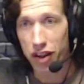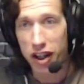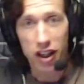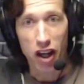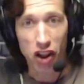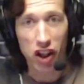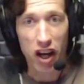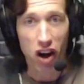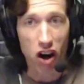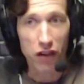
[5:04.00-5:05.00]
unlike
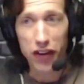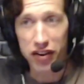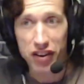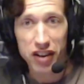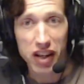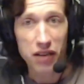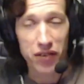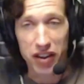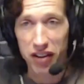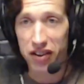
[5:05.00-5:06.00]
offense and
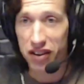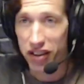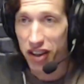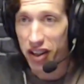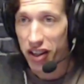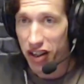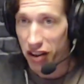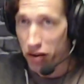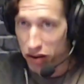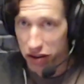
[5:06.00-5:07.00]
defense,
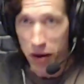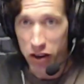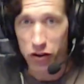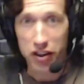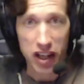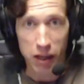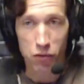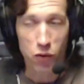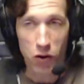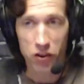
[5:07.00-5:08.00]
special teams
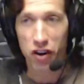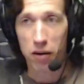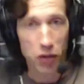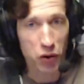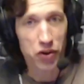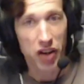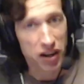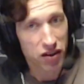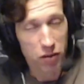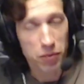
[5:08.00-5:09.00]
works on both sides of
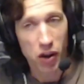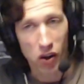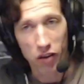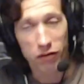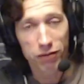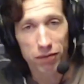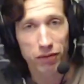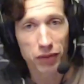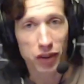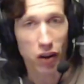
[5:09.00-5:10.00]
the ball.
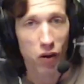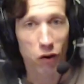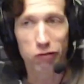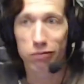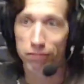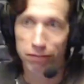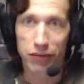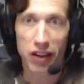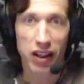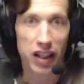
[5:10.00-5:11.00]
So
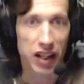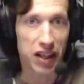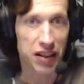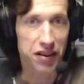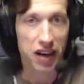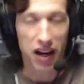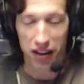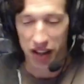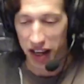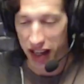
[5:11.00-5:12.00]
it is kind of
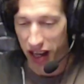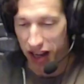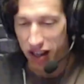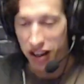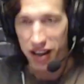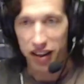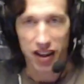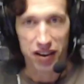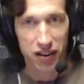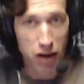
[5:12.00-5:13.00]
like it's a
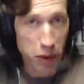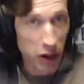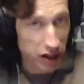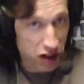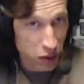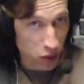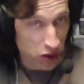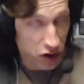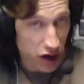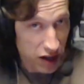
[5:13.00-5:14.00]
double-edged sword to
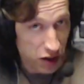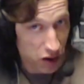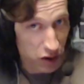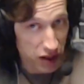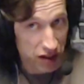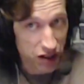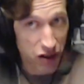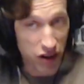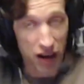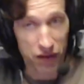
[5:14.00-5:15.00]
try to do this, and you'll
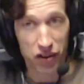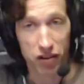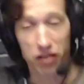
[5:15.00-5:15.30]
have to